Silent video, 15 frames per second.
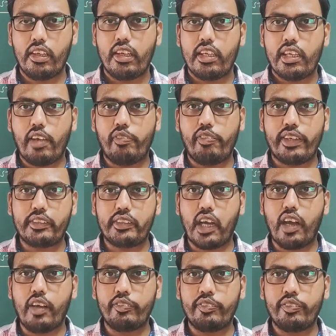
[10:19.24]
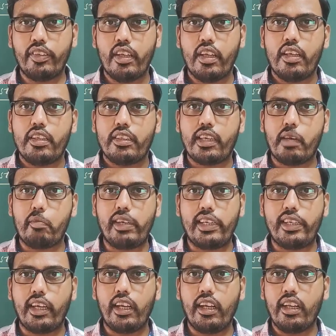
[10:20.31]
effect of
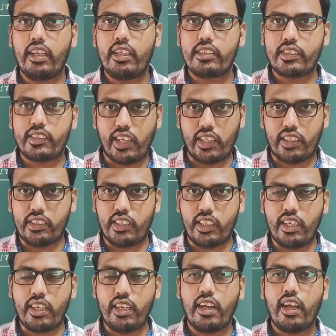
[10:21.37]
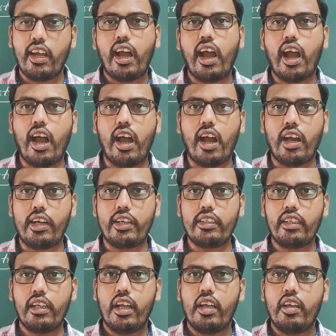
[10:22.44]
chemical structure
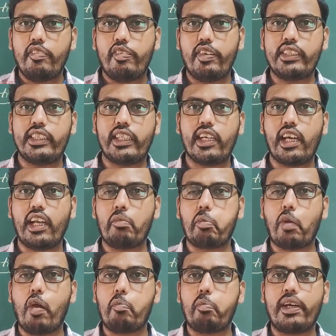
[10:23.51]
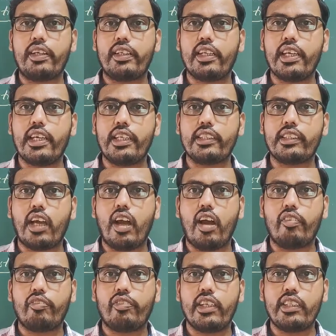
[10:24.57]
on physical properties
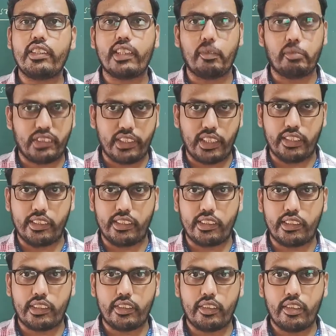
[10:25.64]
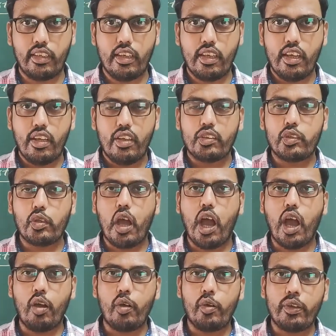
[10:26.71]
of the substance. So
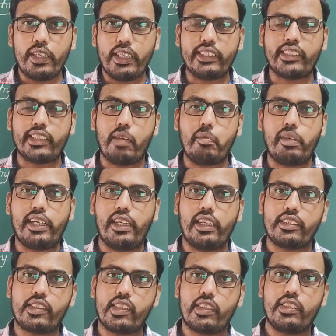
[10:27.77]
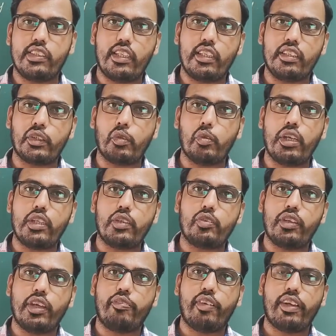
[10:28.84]
how its chemical structure is going
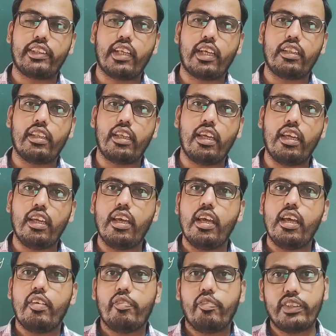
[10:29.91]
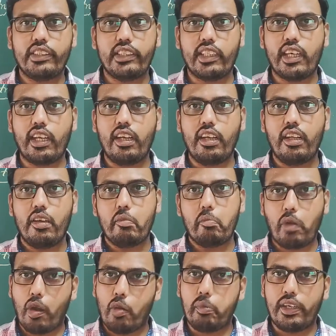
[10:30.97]
to affect on the physical
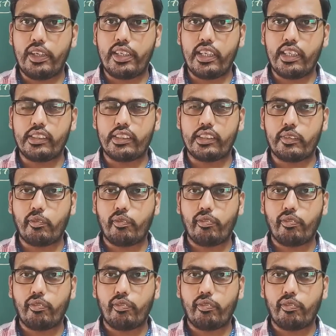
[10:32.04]
properties.